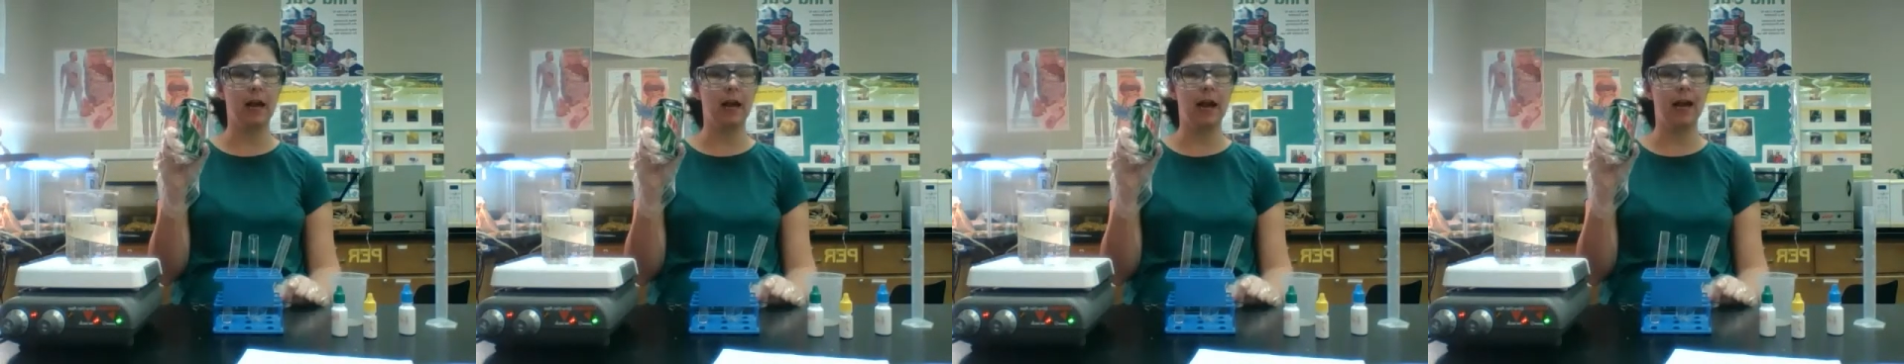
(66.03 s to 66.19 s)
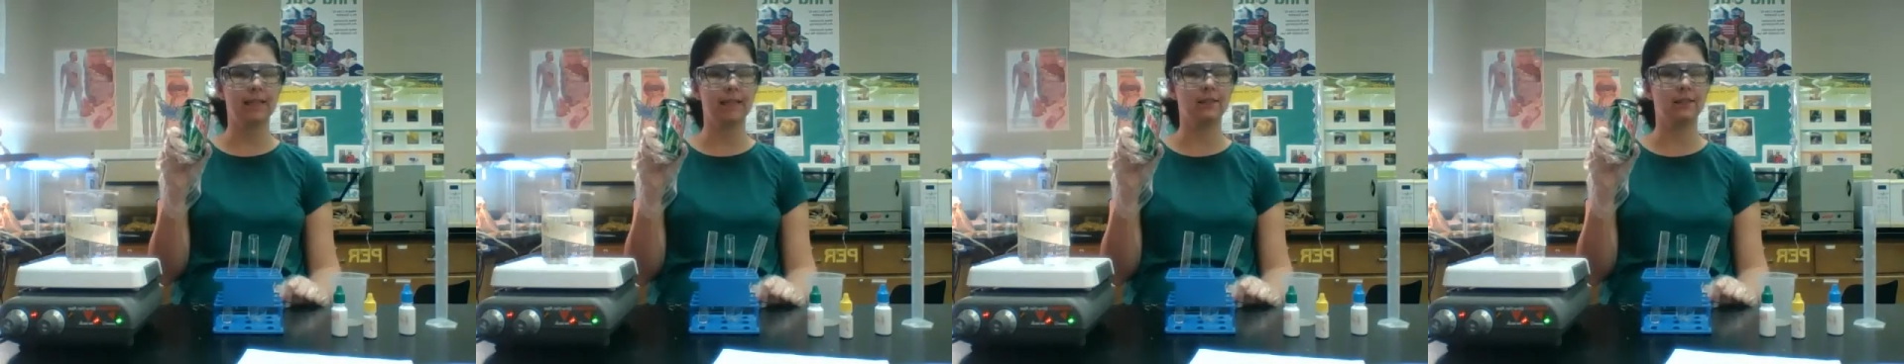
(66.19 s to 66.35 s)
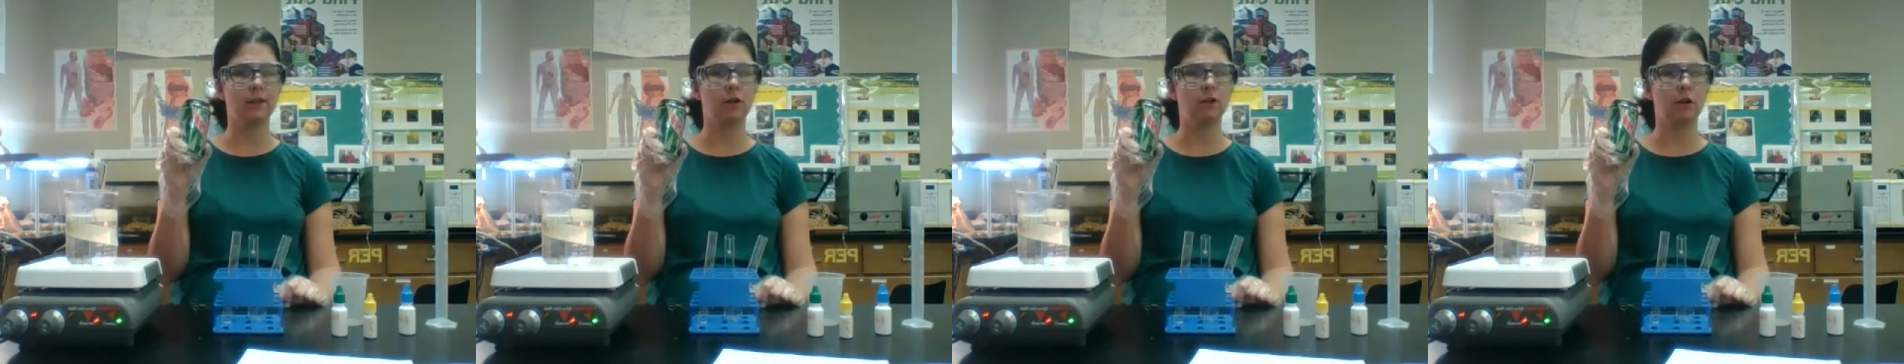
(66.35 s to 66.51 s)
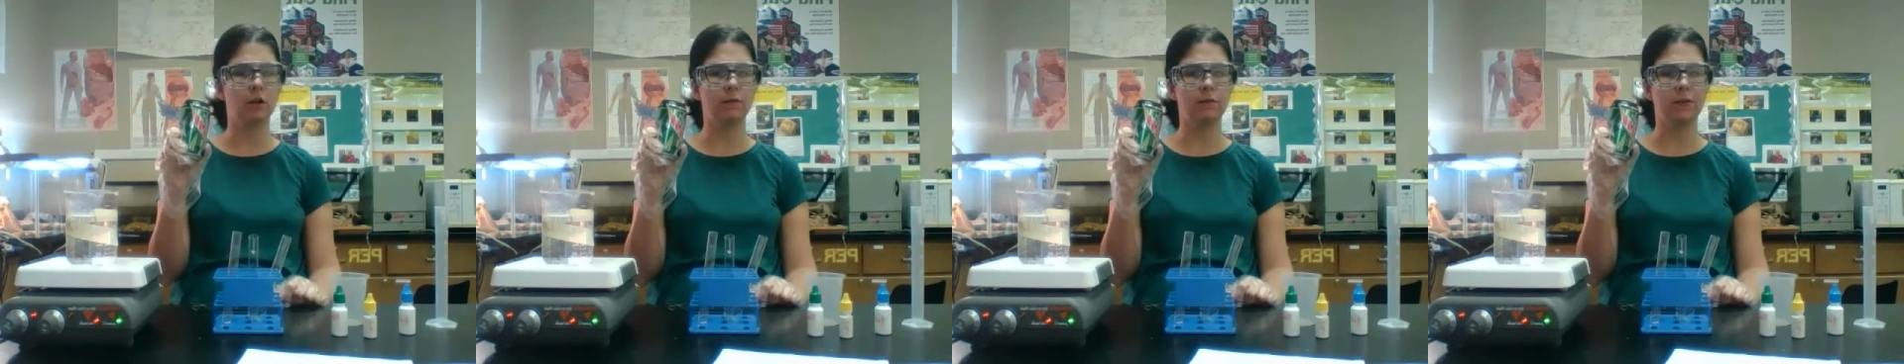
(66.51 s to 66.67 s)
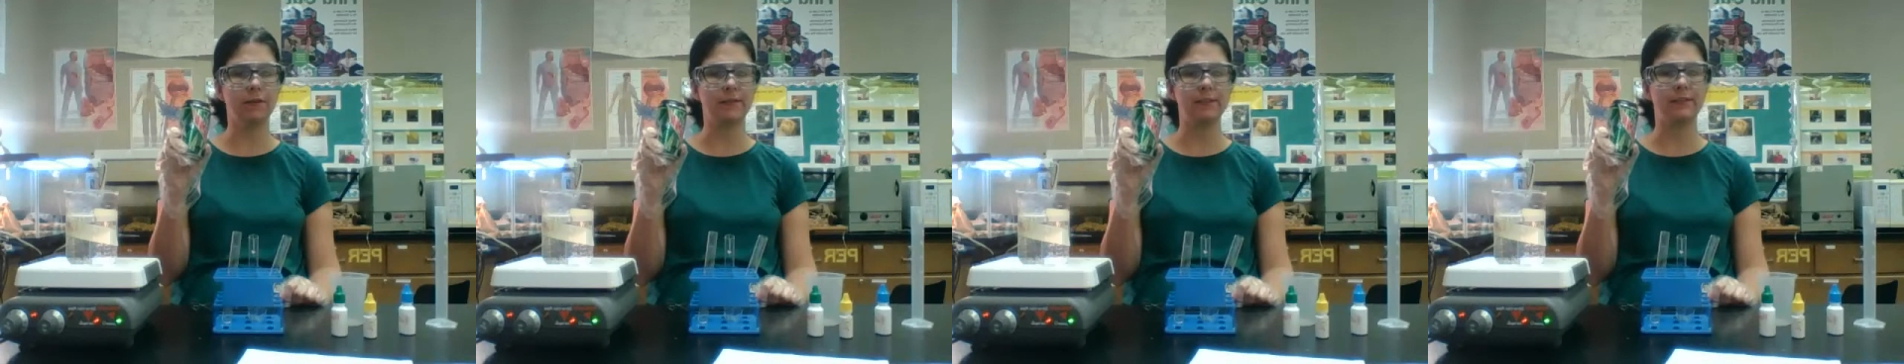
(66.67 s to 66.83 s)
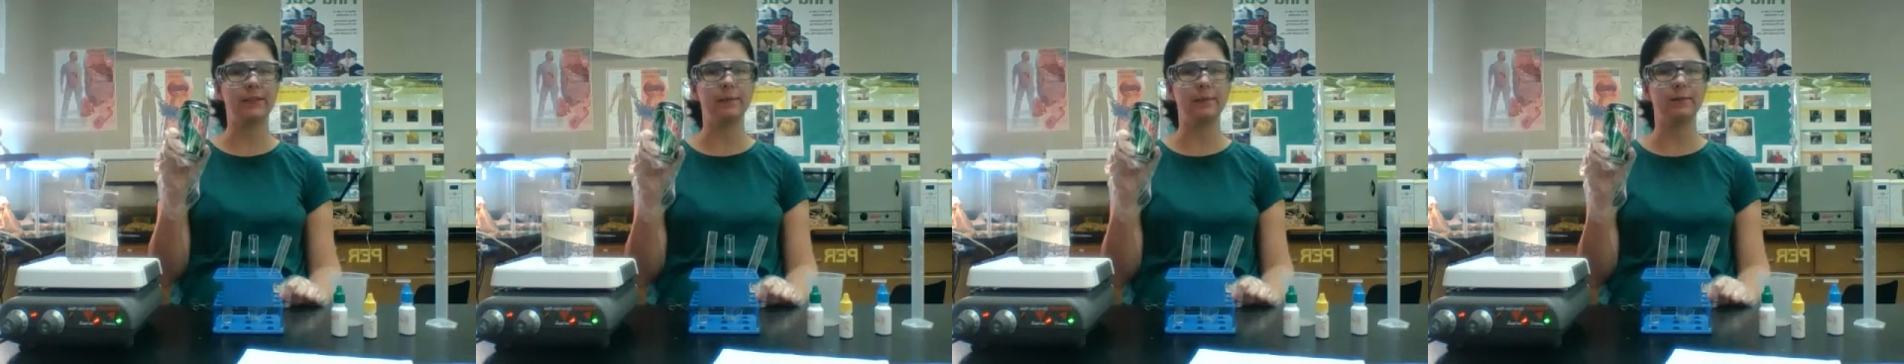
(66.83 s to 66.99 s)
I don't know if
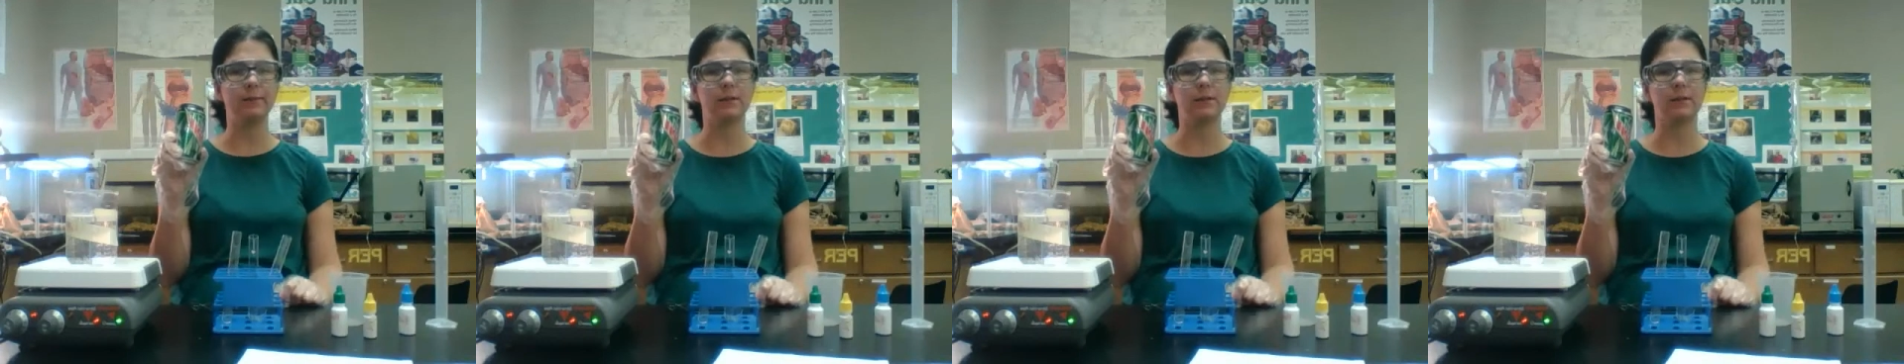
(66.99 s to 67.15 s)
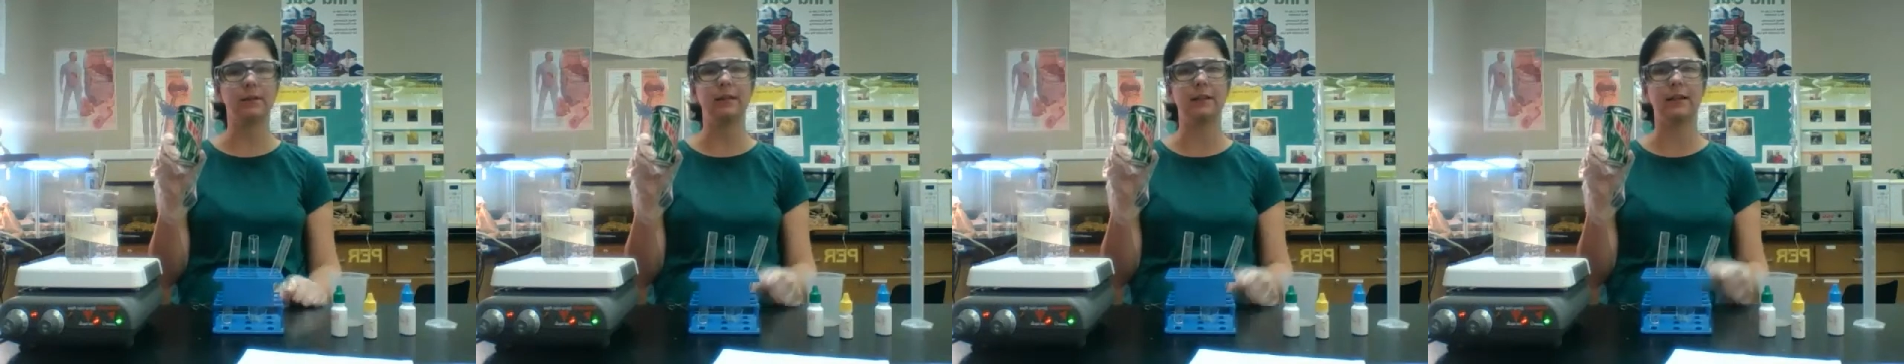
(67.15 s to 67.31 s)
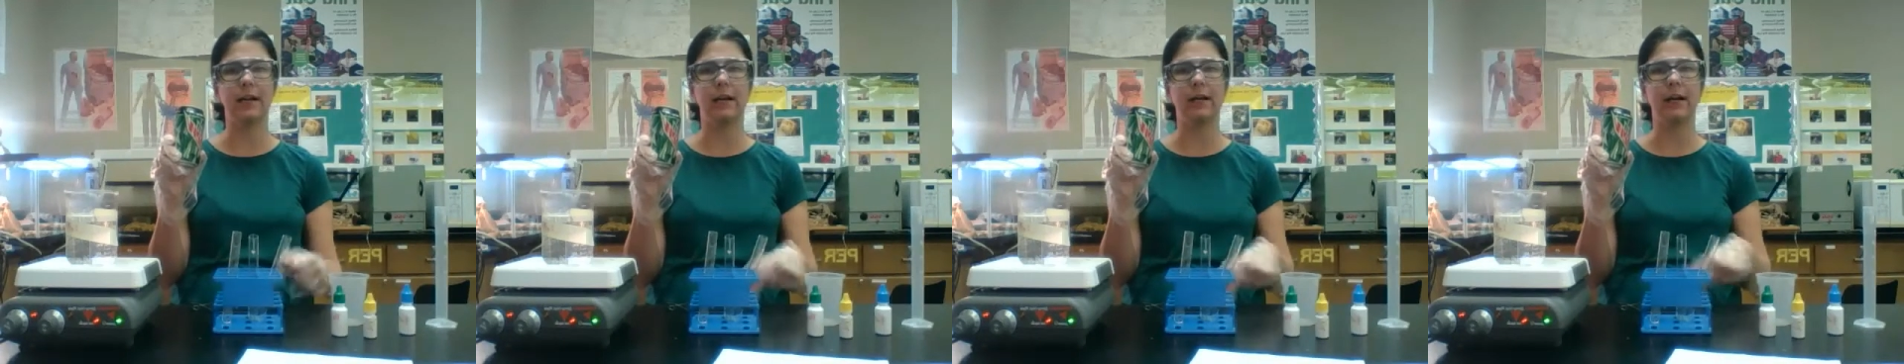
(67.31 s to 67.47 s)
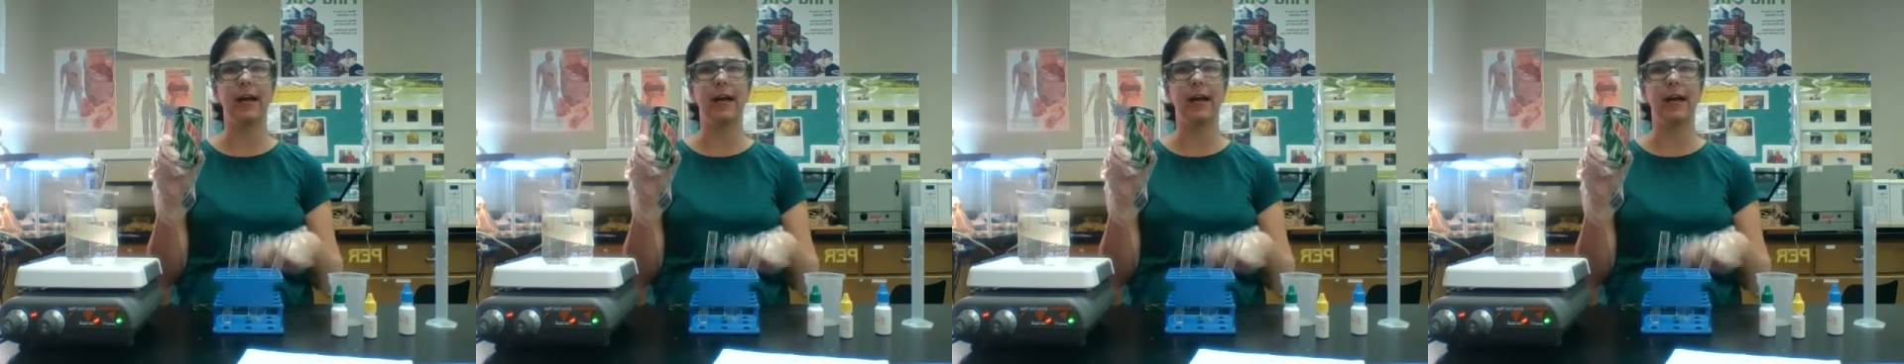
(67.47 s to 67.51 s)
that's the same soda that